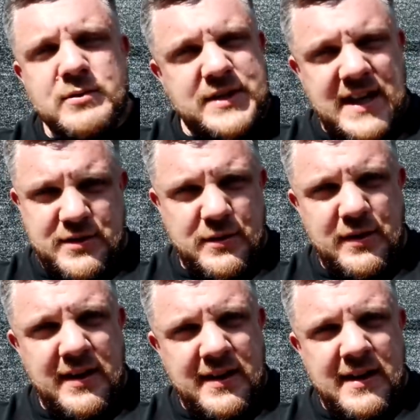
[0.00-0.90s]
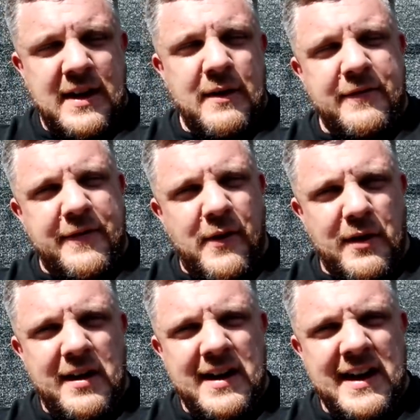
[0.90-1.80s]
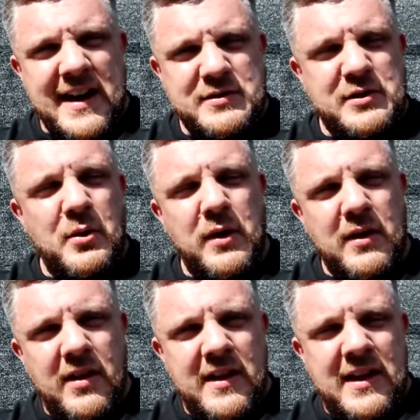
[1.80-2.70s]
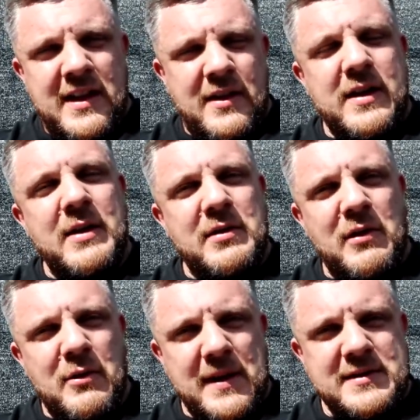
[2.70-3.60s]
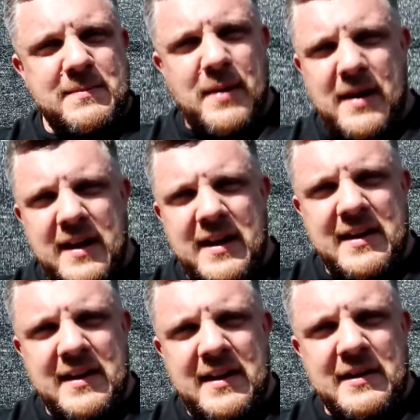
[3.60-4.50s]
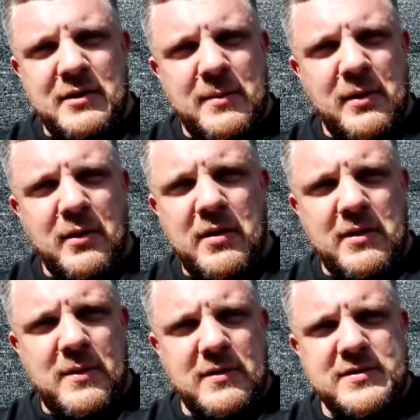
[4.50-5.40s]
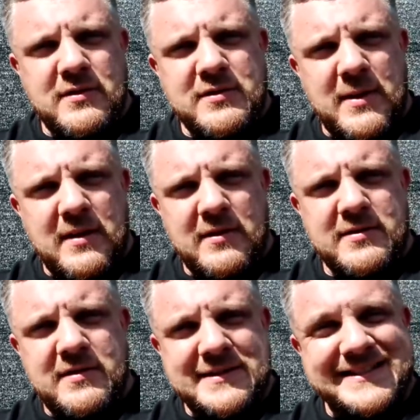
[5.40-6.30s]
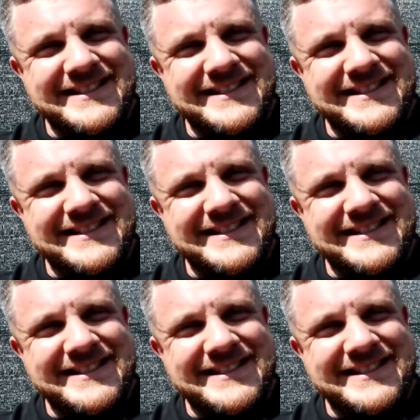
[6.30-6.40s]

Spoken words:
So stay tuned for a tutorial on how to log press. Bye. Tom and Luke, the world's strongest brothers.